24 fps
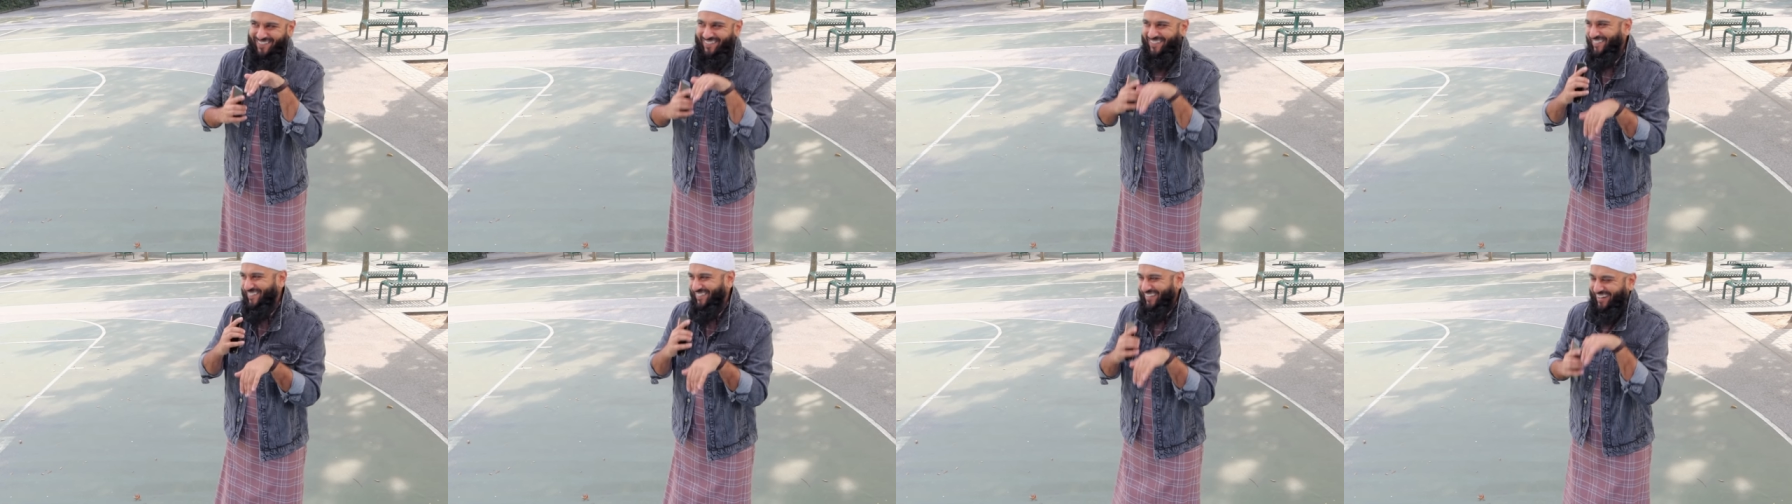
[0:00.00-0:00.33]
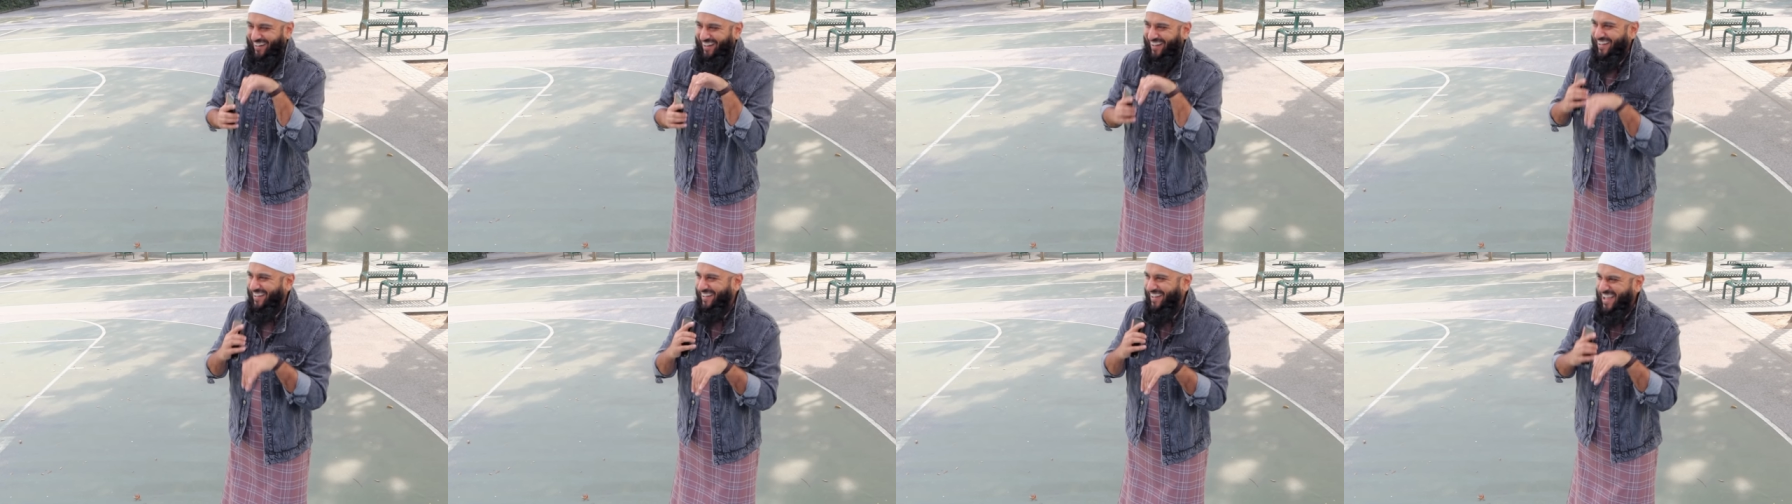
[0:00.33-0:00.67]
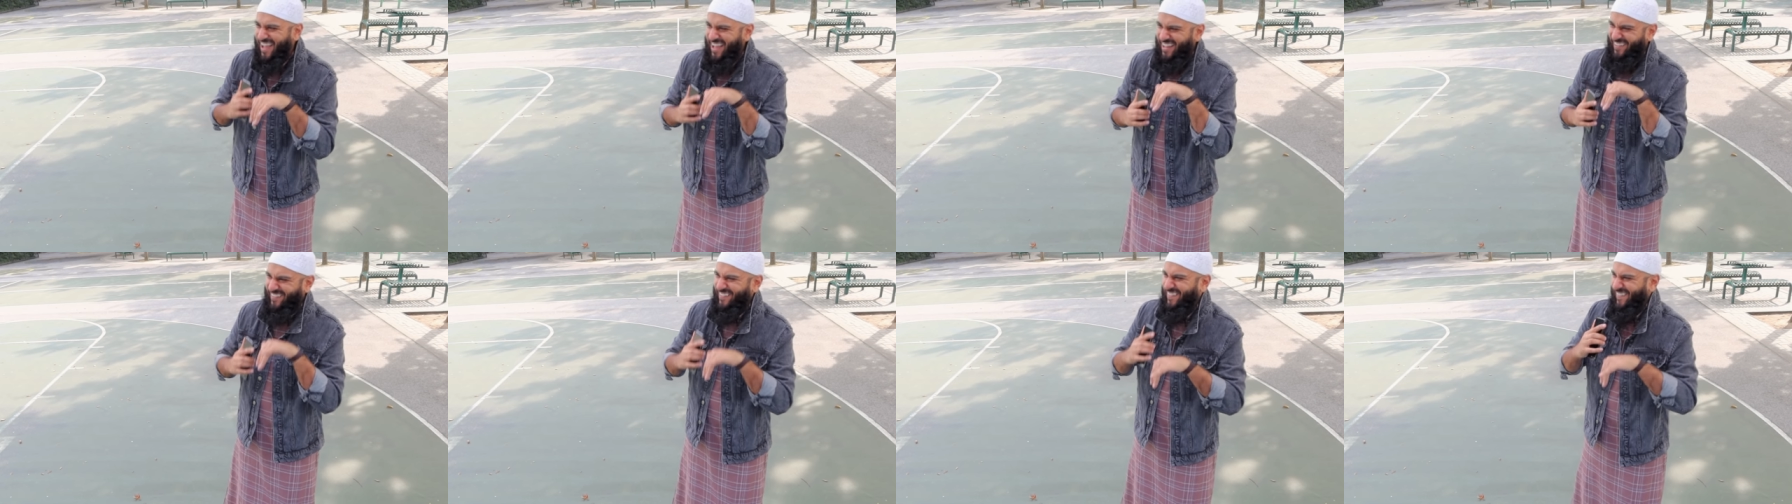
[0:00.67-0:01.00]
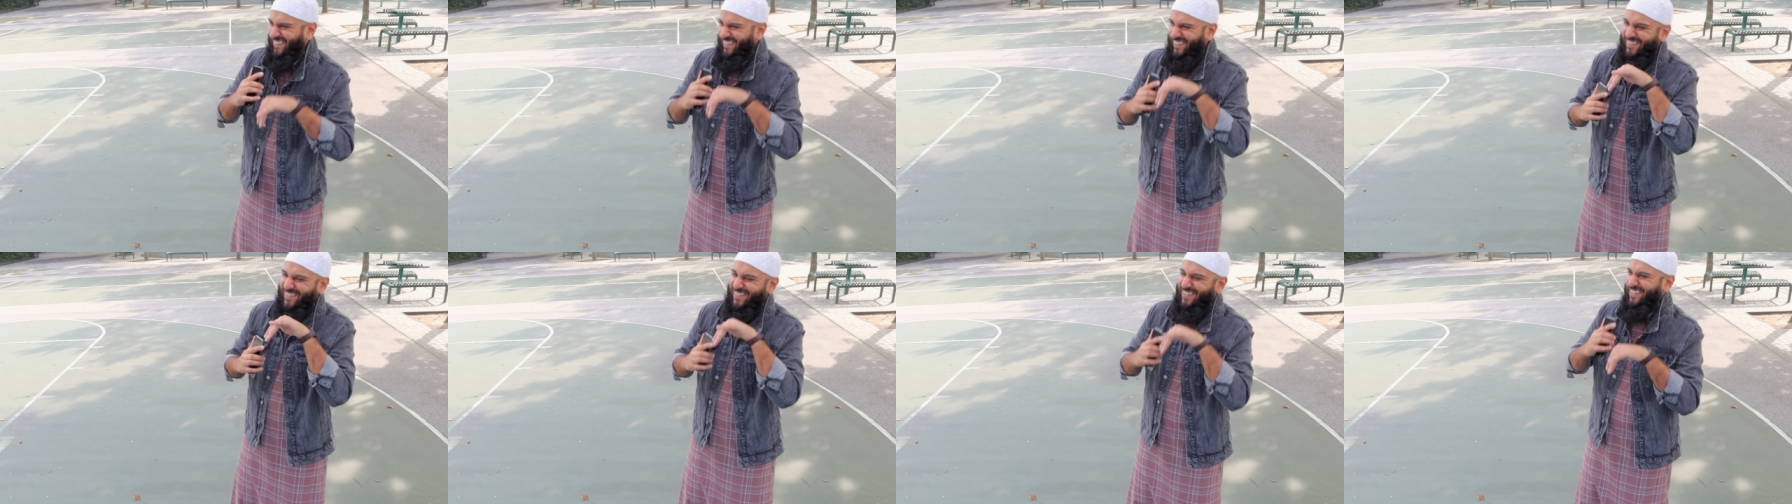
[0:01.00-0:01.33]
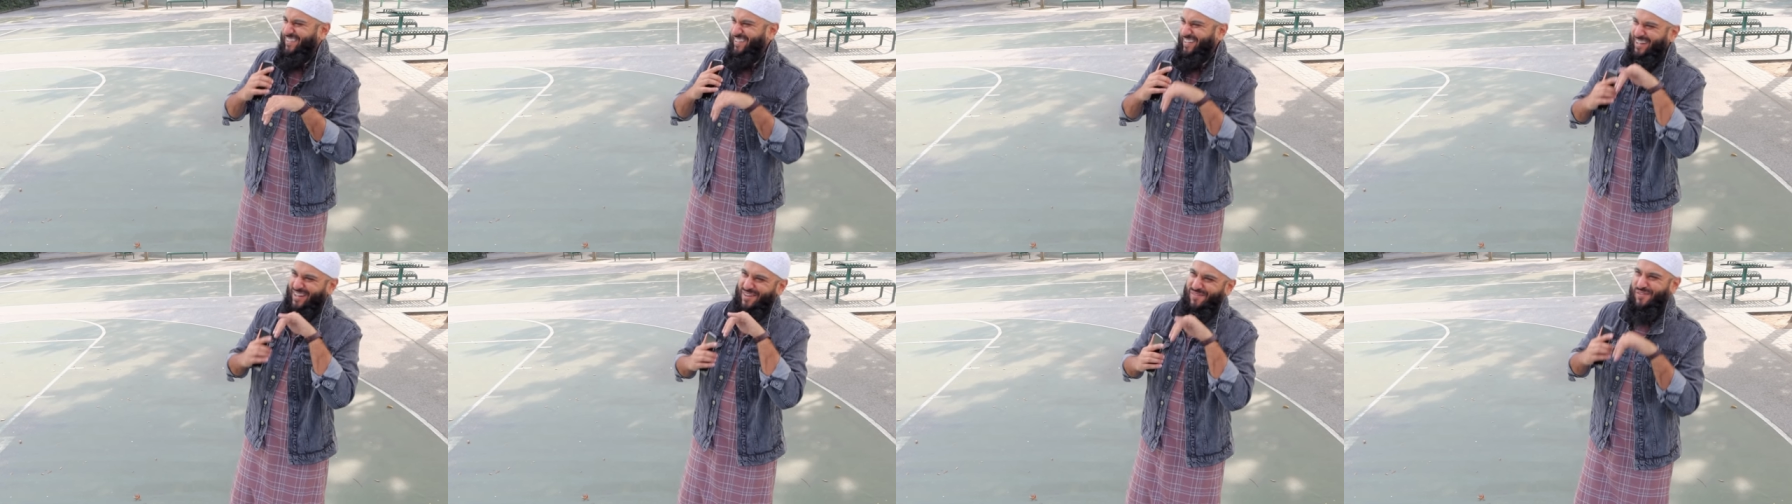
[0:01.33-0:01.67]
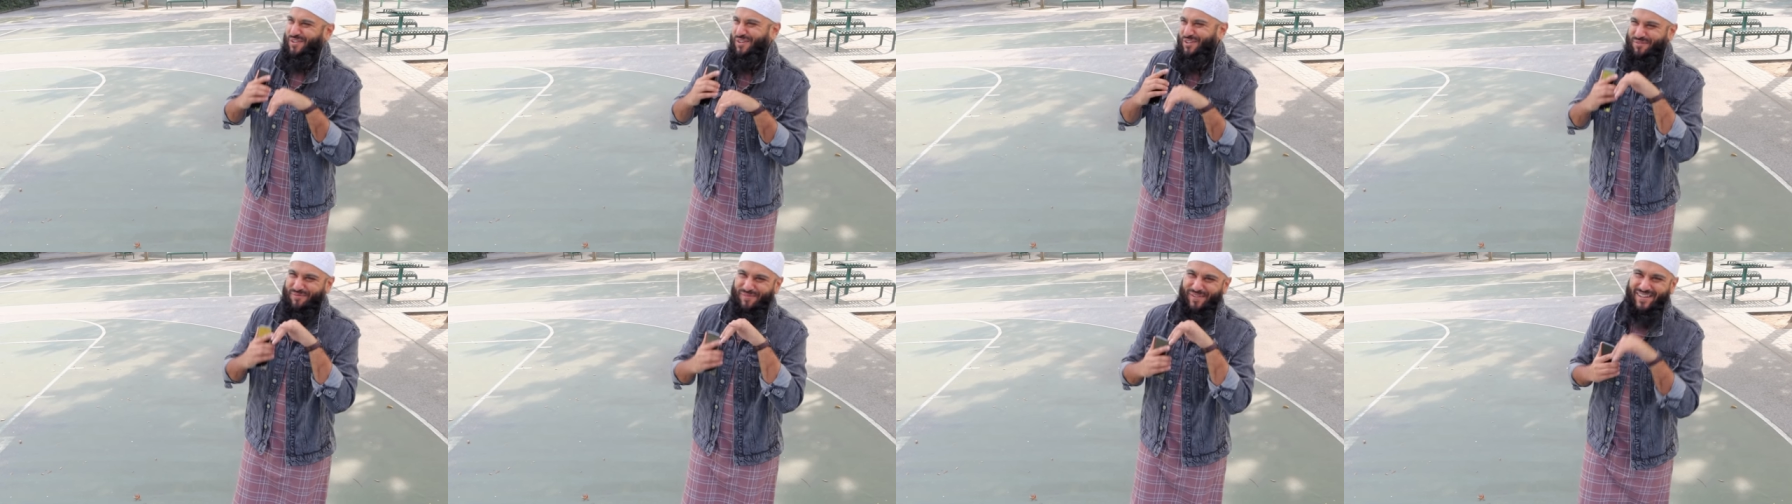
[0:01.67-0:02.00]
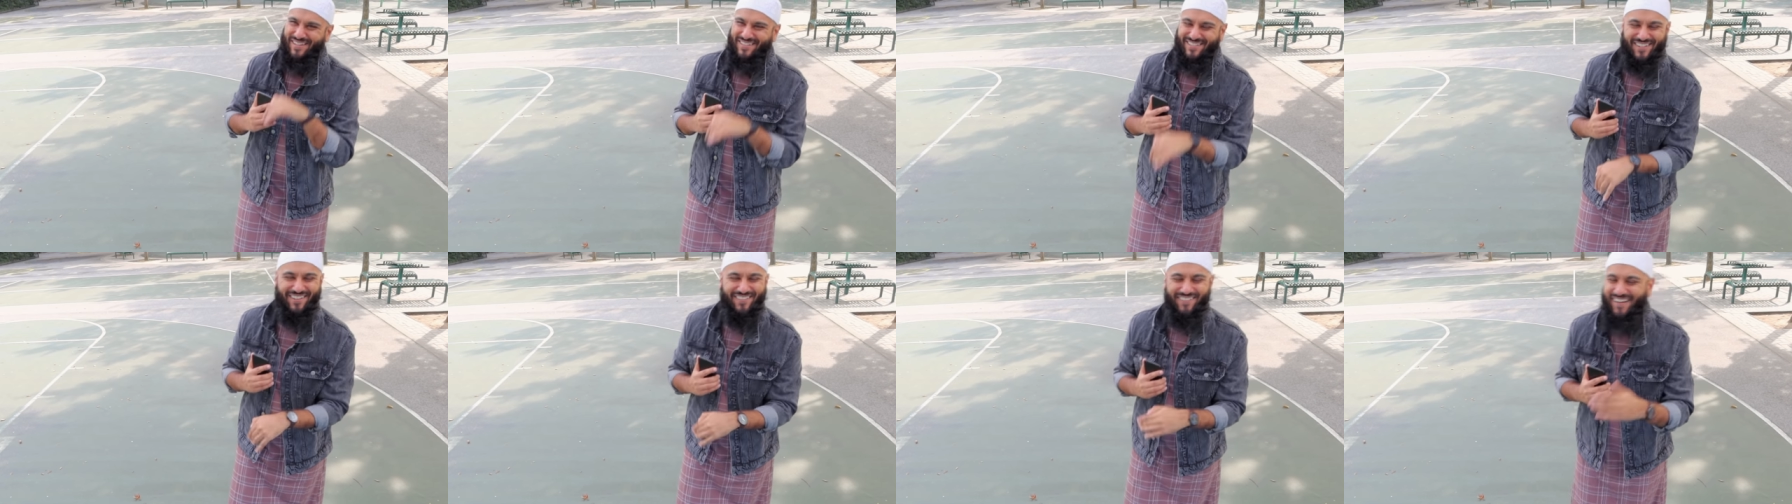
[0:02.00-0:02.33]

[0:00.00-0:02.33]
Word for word: we're like, you're gonna give a khutbah as